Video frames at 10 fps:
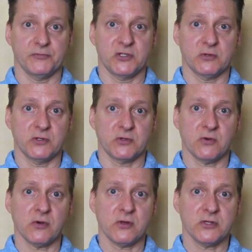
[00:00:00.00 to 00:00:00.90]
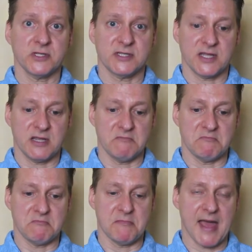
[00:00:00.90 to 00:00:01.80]
So it's all the
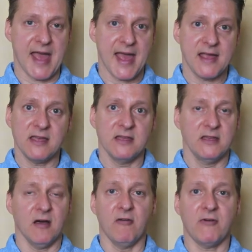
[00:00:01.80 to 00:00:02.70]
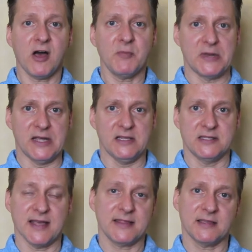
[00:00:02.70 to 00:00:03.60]
same bag of
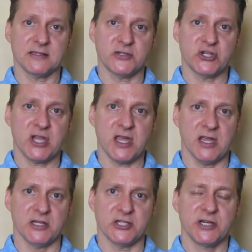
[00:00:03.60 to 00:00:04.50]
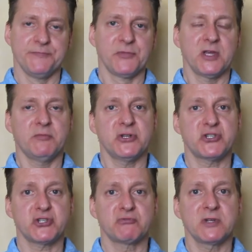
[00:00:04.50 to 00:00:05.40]
companies. That doesn't change, but
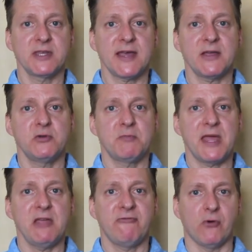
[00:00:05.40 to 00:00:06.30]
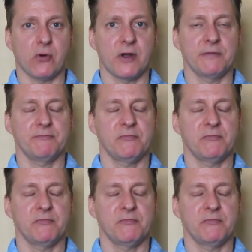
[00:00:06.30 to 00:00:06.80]
it's just really how you pay for it.